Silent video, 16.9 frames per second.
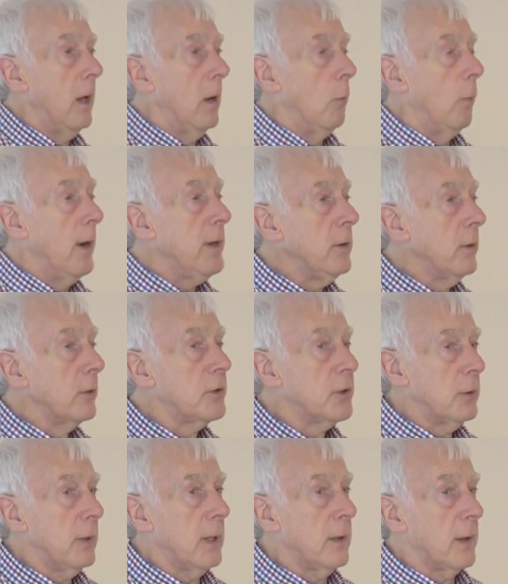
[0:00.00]
When you're
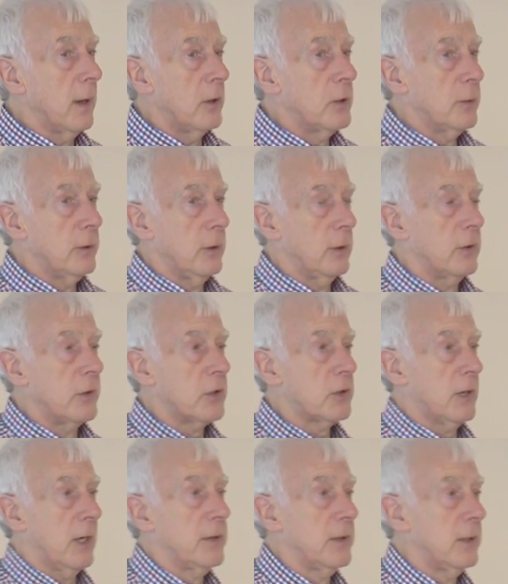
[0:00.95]
doing those, when you're
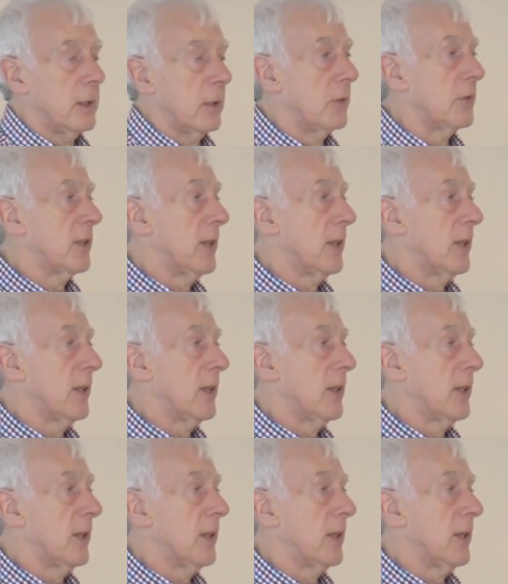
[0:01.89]
constructing those,